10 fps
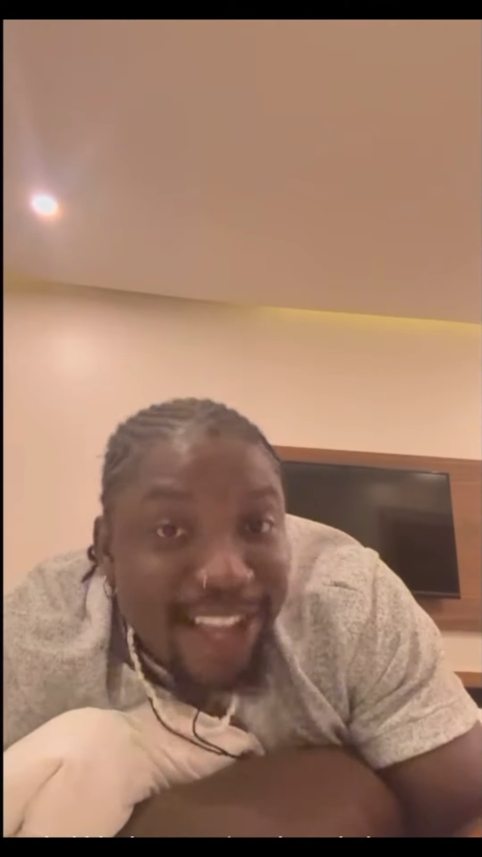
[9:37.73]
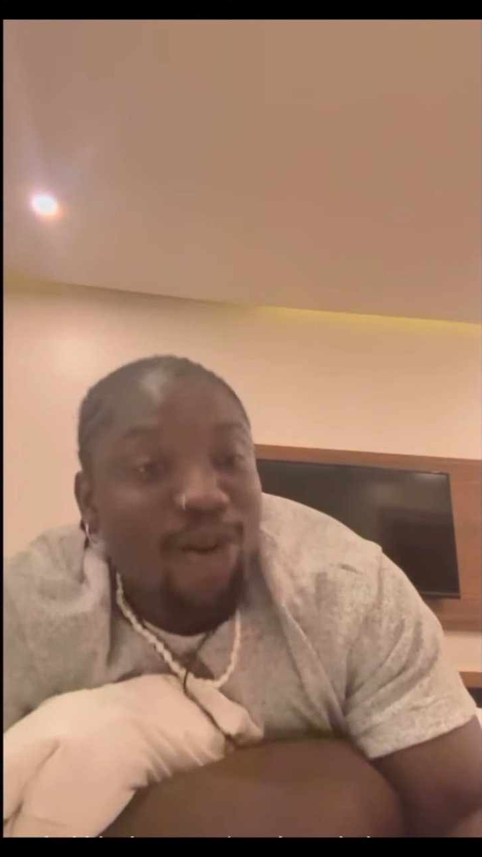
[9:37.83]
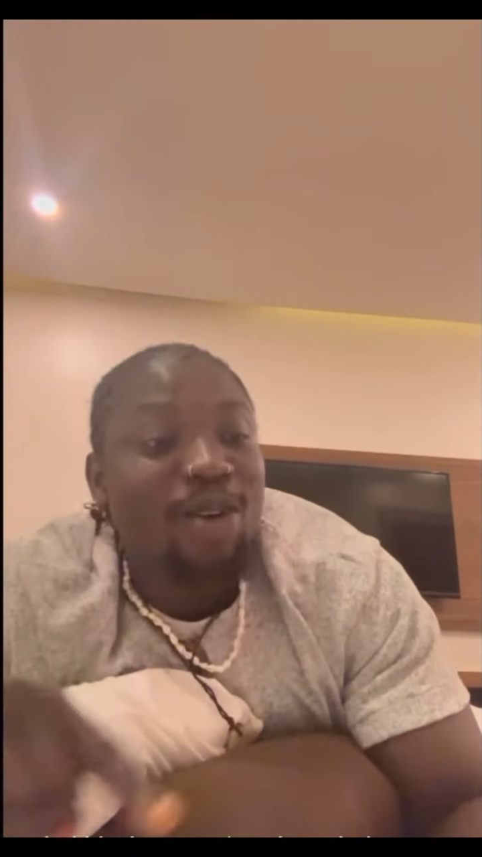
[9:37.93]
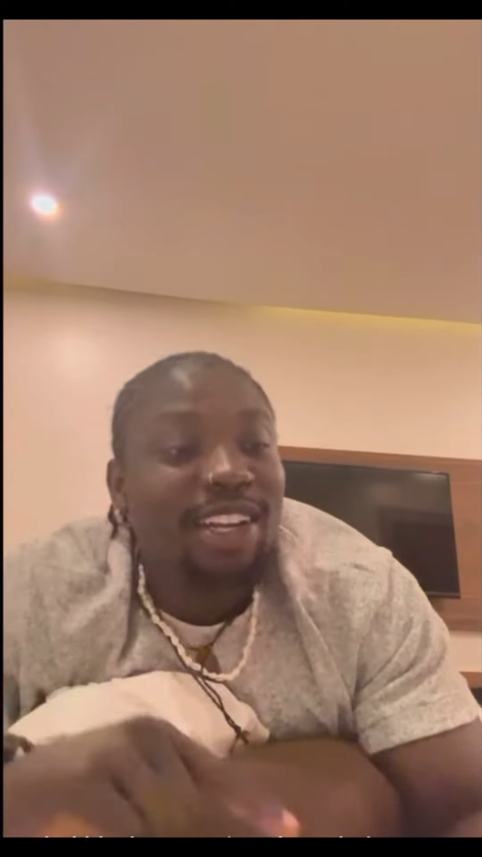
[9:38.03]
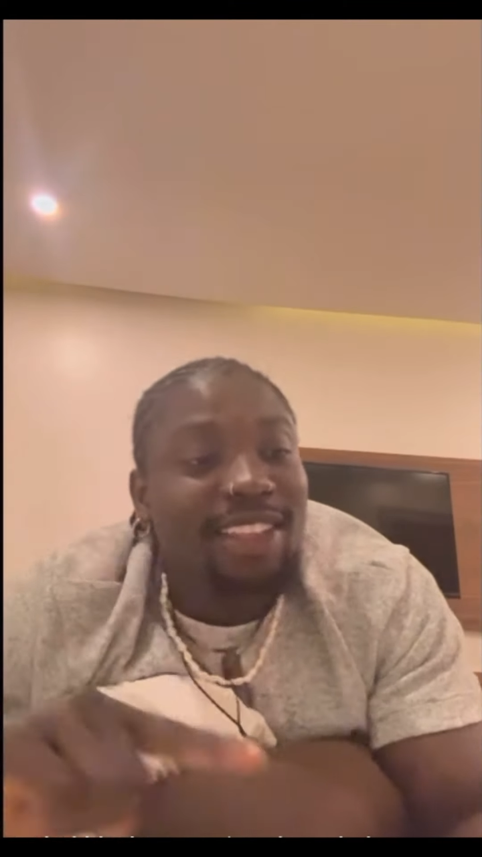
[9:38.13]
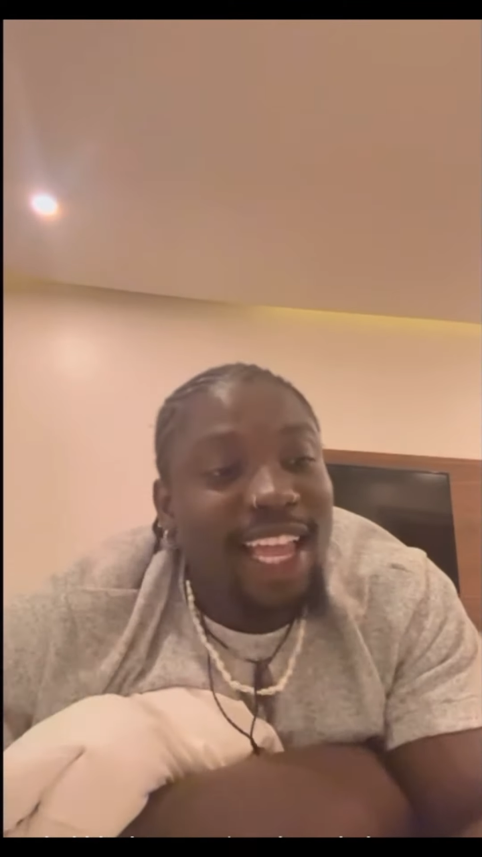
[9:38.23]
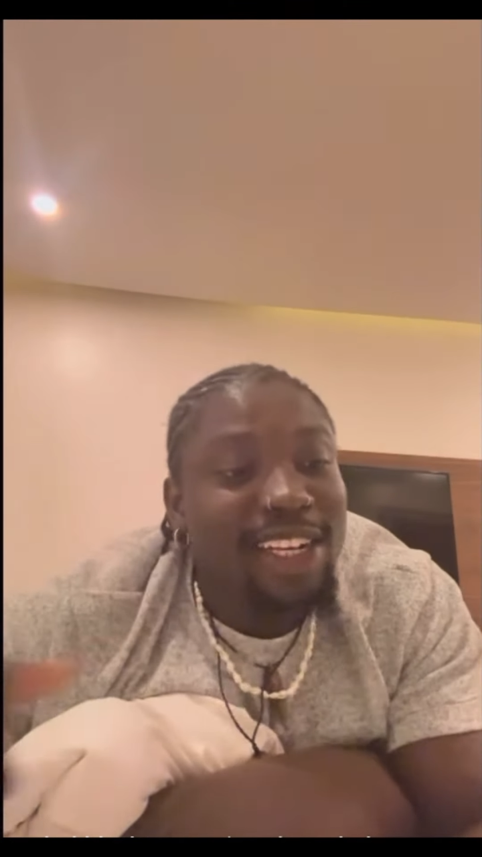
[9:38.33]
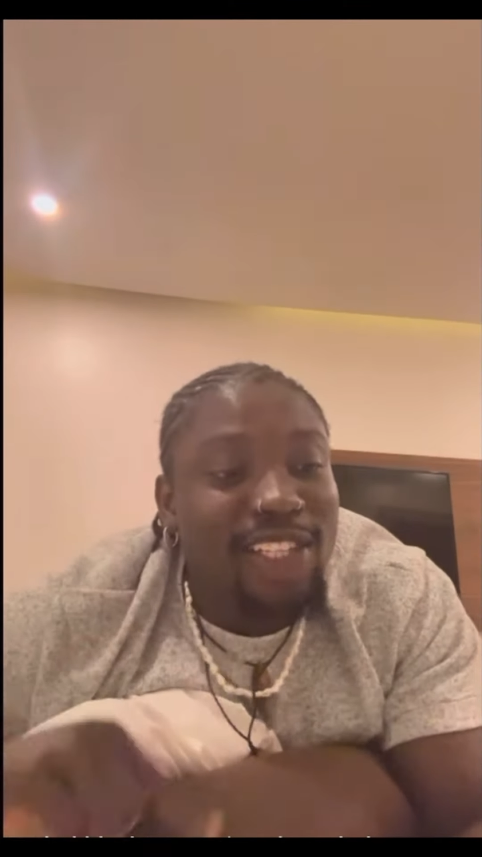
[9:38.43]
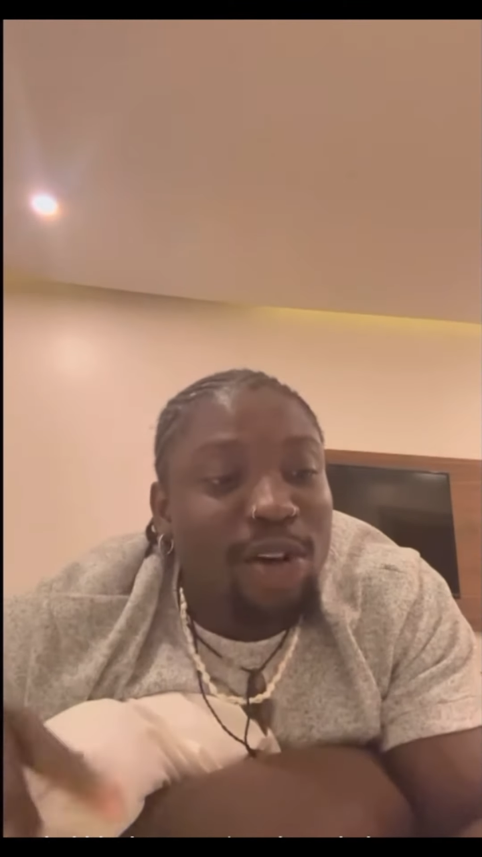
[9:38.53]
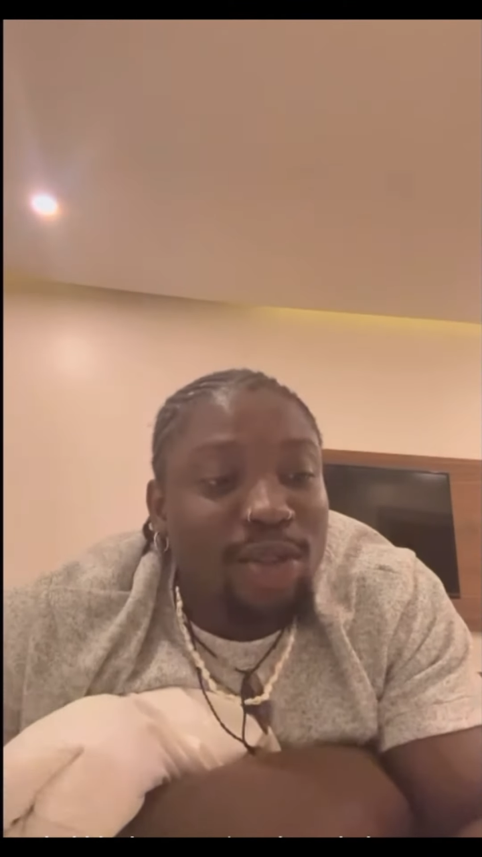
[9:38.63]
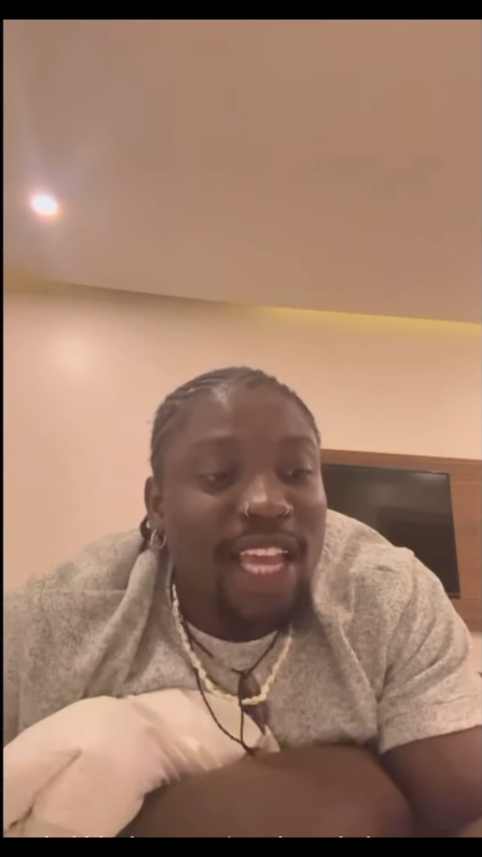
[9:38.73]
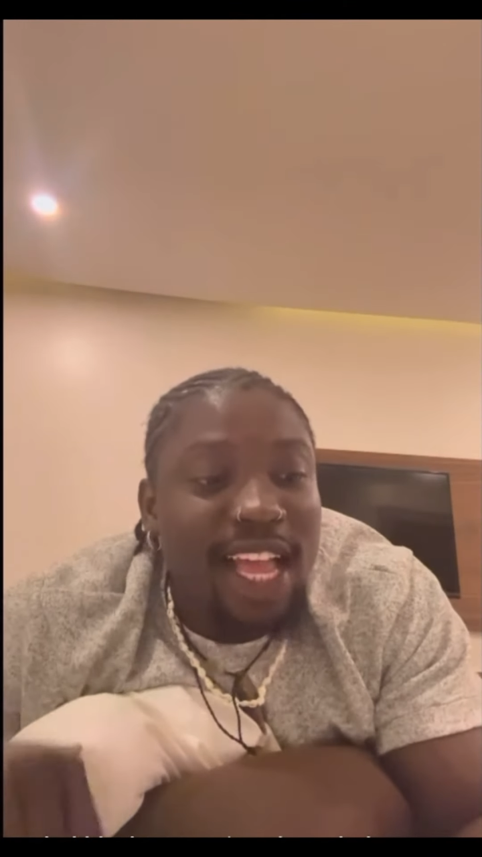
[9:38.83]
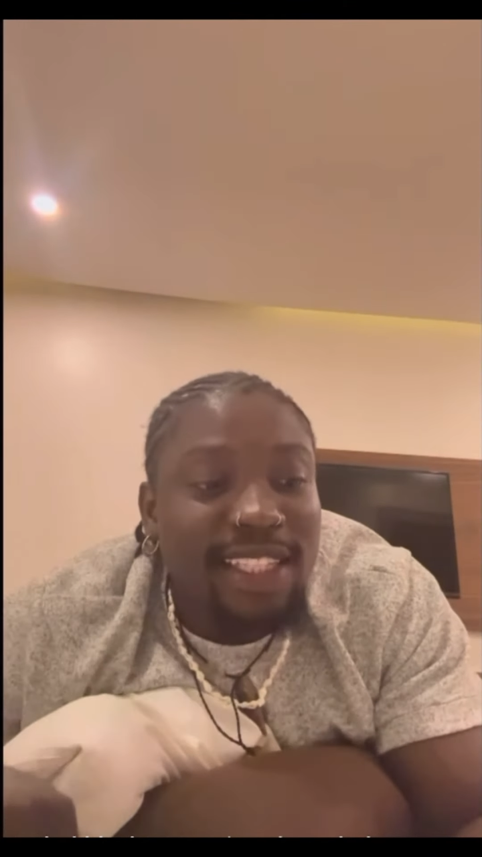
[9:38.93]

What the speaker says: can they tell this Erutinyan,